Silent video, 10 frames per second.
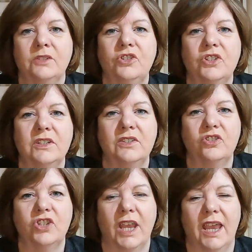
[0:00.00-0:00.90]

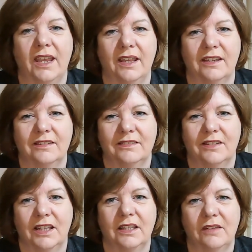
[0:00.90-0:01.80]
just check,
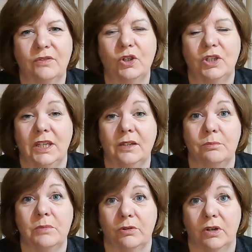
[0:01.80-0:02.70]
like if you can get a
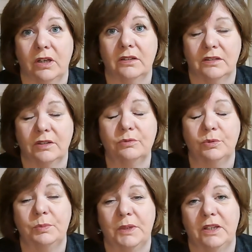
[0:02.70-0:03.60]
mirror, it
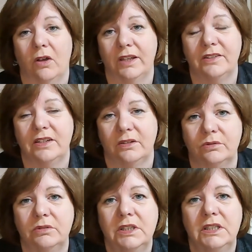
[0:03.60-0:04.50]
would be
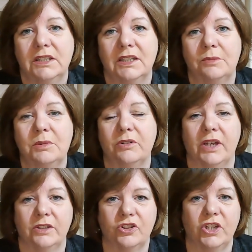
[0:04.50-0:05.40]
ideal. Get a mirror
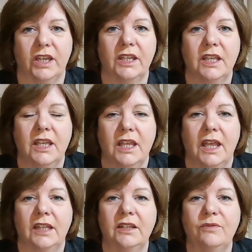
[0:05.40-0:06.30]
and check.
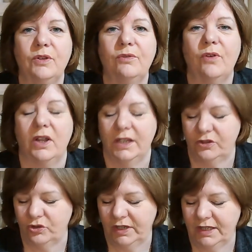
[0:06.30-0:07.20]
And if you find as
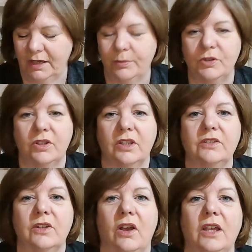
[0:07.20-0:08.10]
you're getting up into those
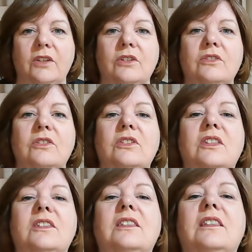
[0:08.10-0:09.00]
high notes
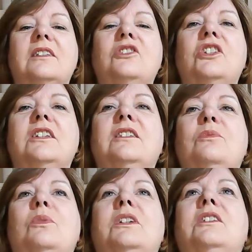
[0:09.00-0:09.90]
that the chin is
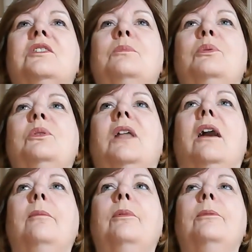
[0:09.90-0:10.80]
wanting to pull up,